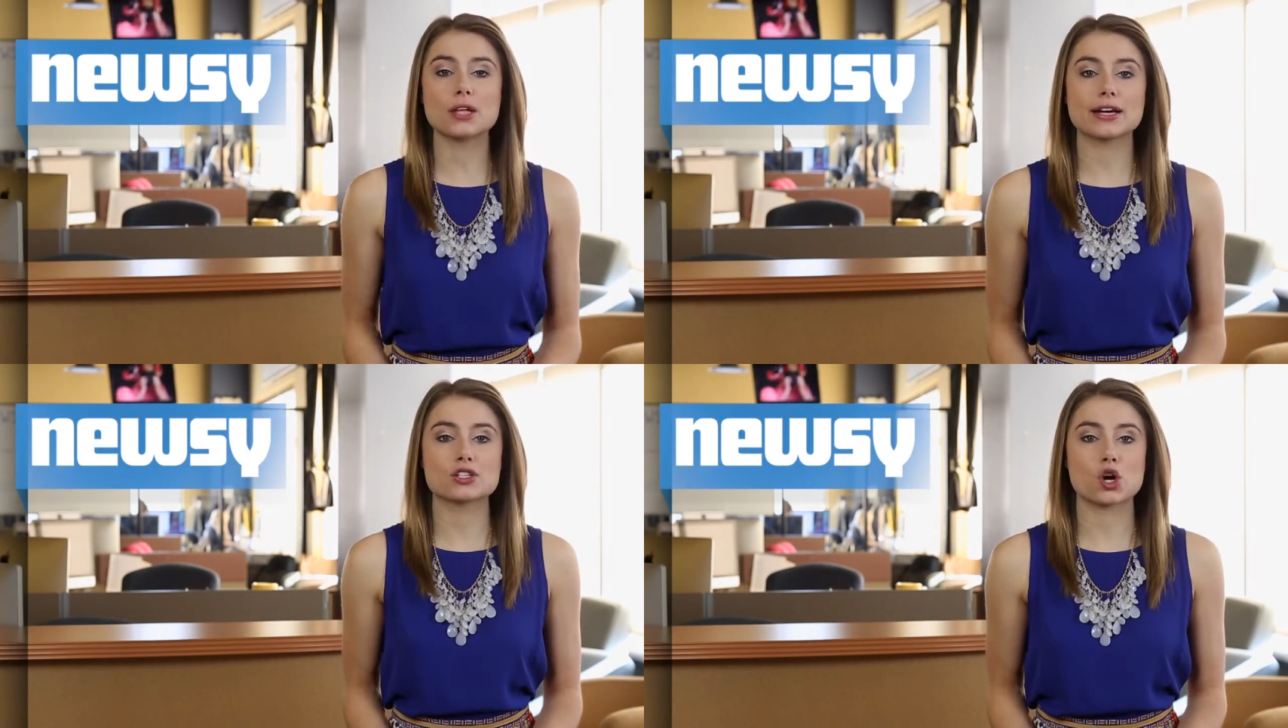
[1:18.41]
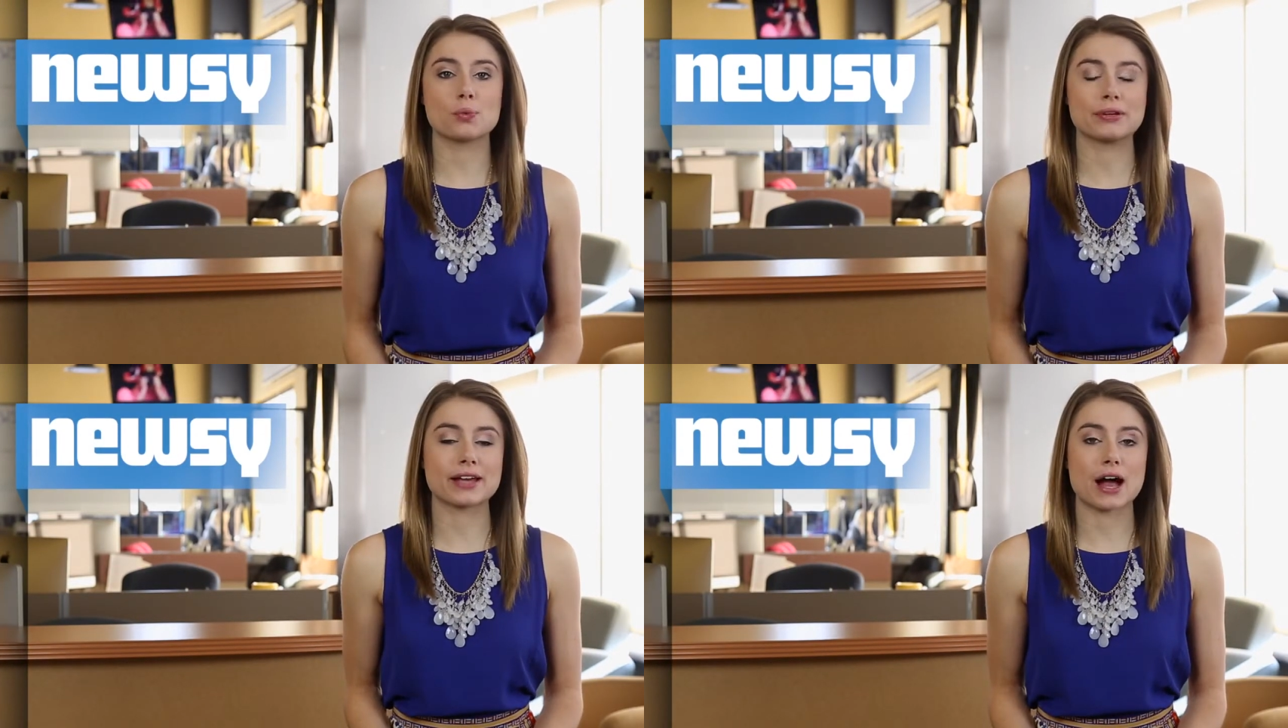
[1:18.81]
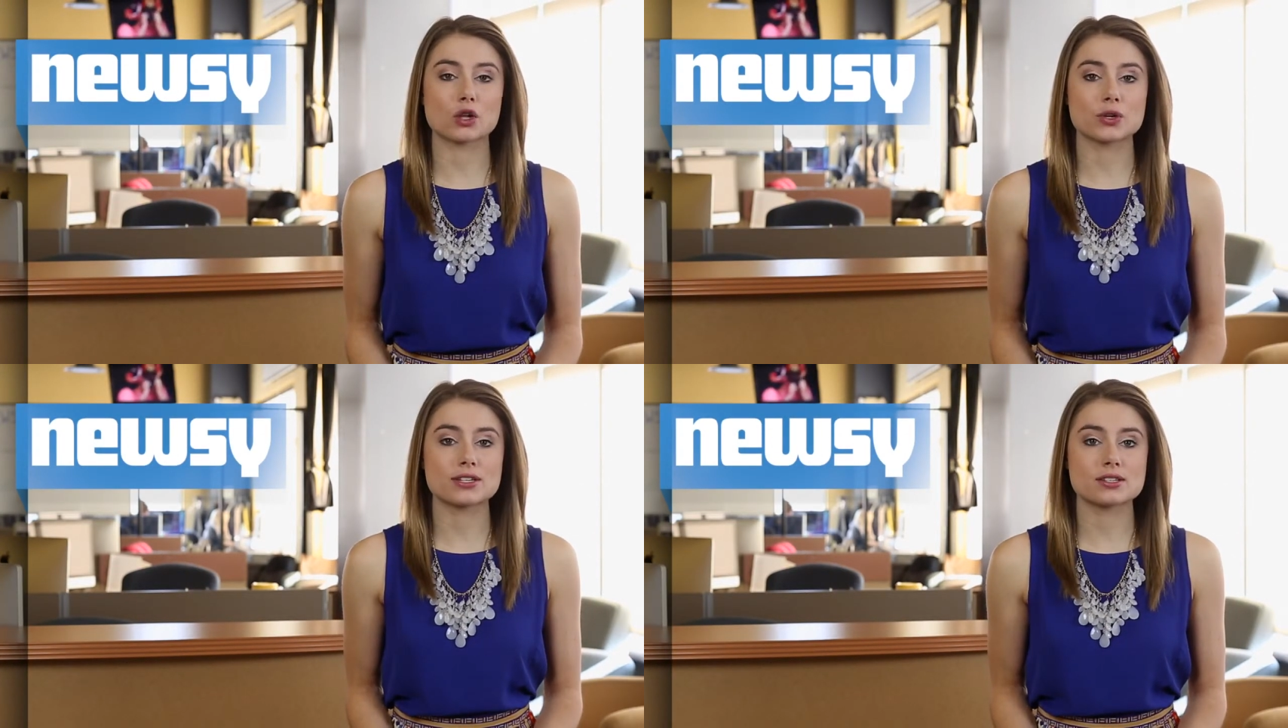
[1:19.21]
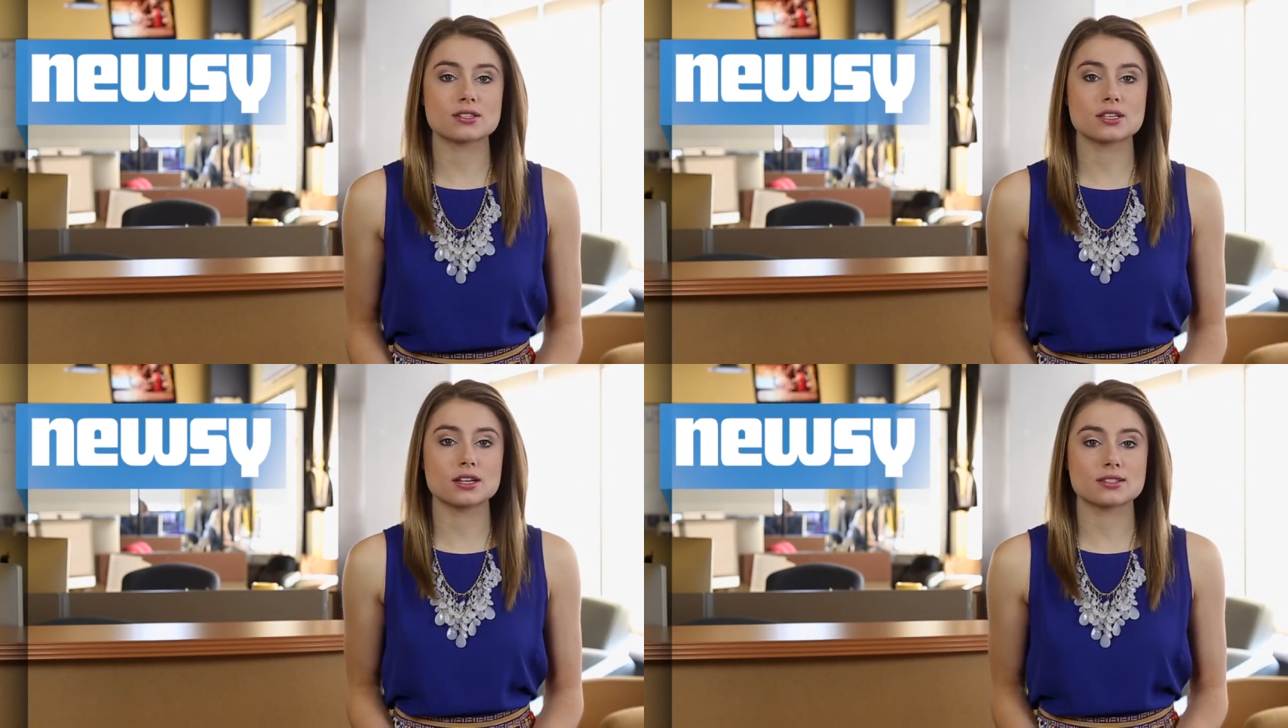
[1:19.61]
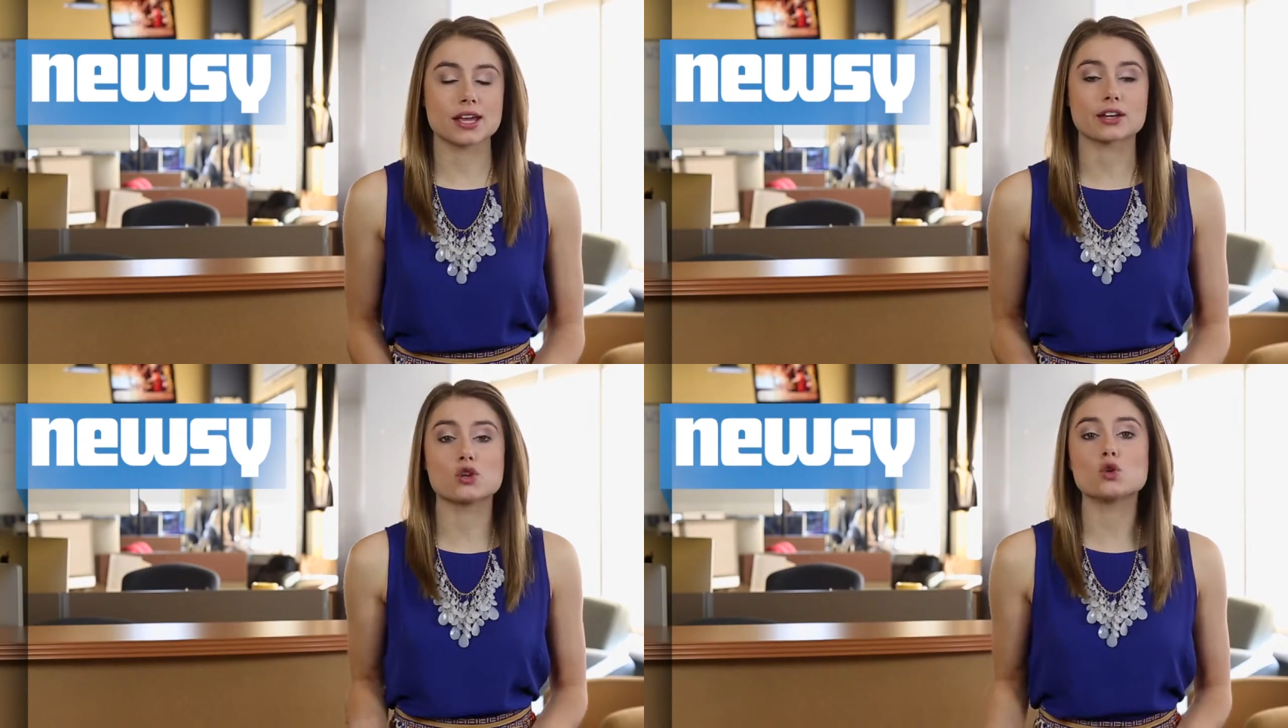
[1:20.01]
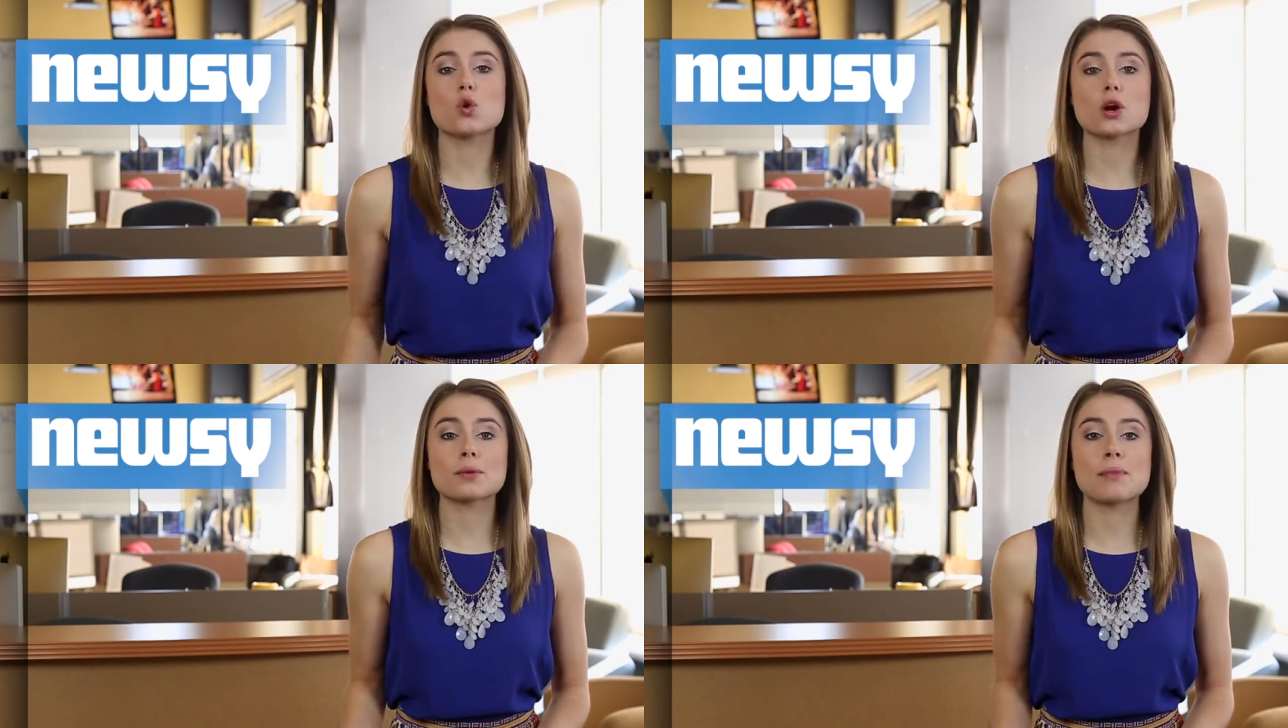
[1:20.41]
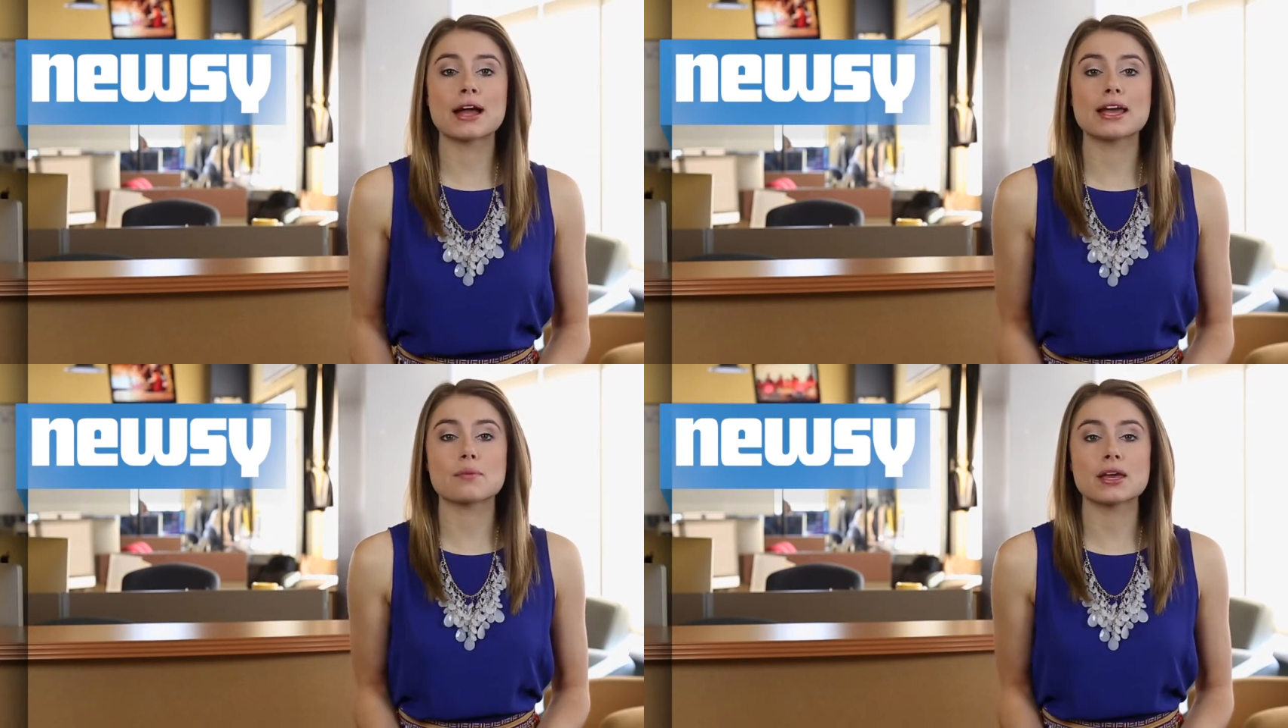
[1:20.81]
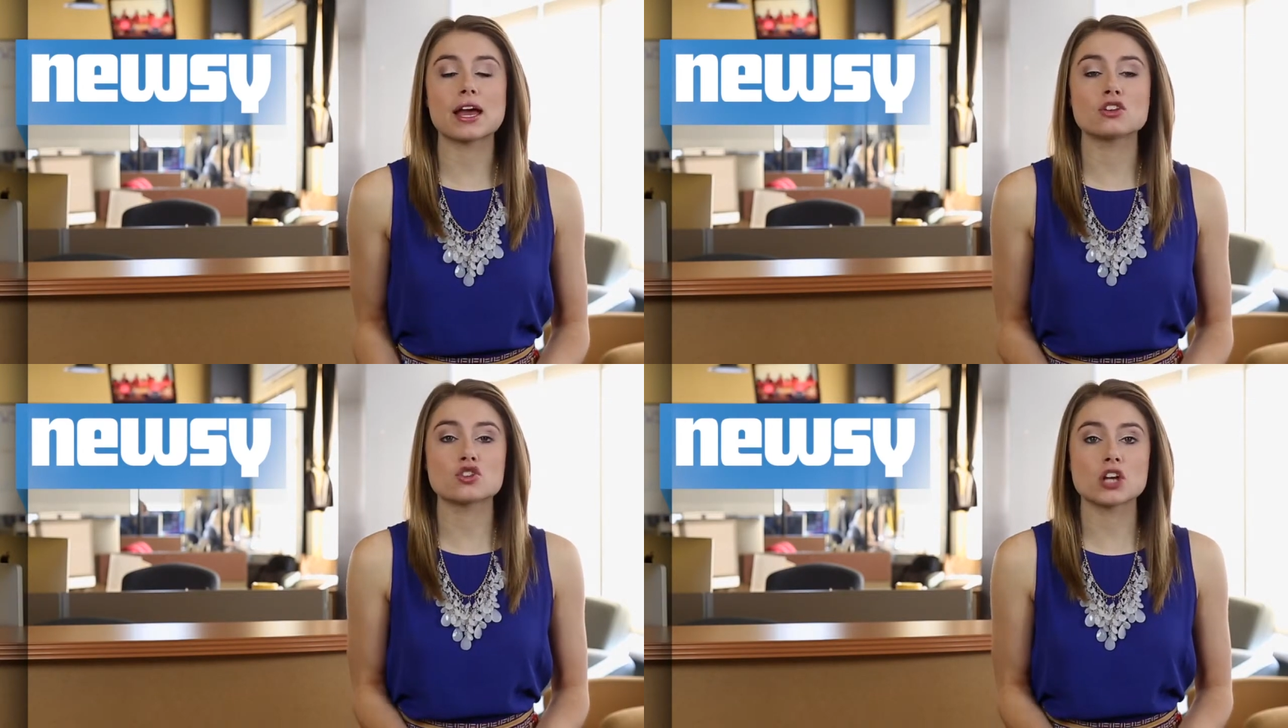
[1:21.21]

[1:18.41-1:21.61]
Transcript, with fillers: like to open galleries in cities like New York, Miami, and